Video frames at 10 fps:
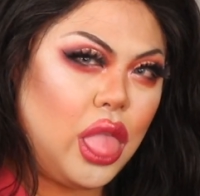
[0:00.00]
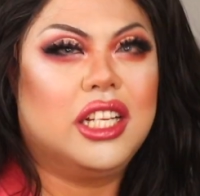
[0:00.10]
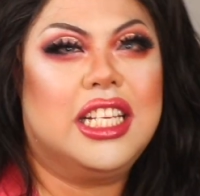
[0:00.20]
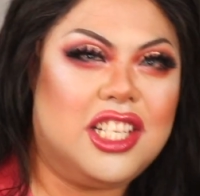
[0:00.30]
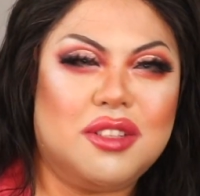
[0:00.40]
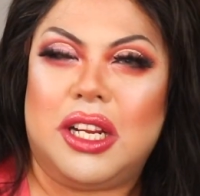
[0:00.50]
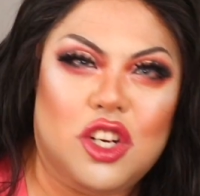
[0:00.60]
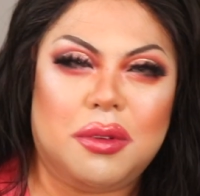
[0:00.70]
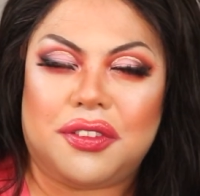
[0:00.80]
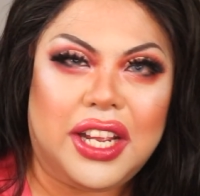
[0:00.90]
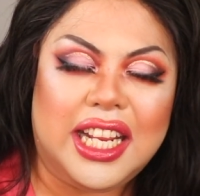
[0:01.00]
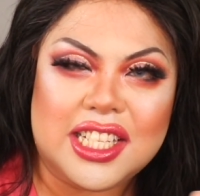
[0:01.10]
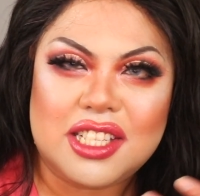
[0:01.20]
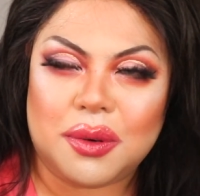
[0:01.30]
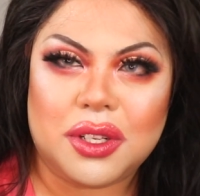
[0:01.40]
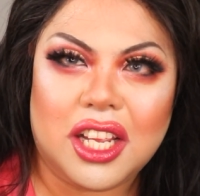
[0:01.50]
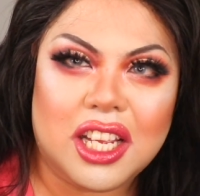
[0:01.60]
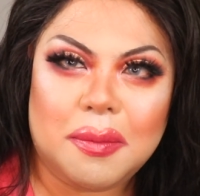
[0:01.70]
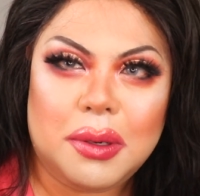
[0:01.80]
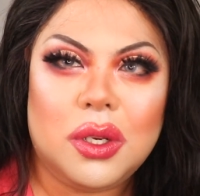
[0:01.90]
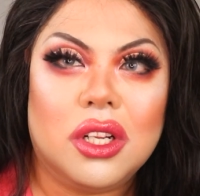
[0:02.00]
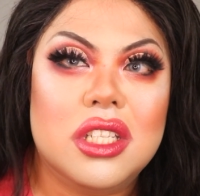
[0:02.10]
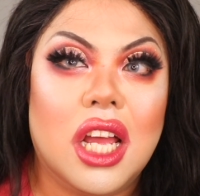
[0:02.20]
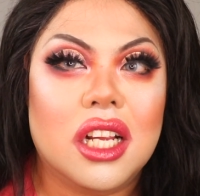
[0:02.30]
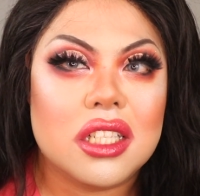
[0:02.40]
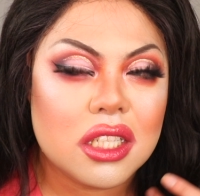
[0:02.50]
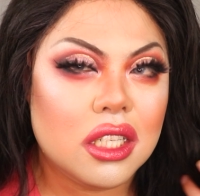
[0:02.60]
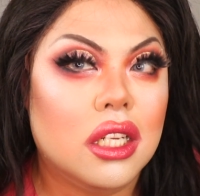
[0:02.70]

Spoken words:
This is just my normal face, but with like a blue contact.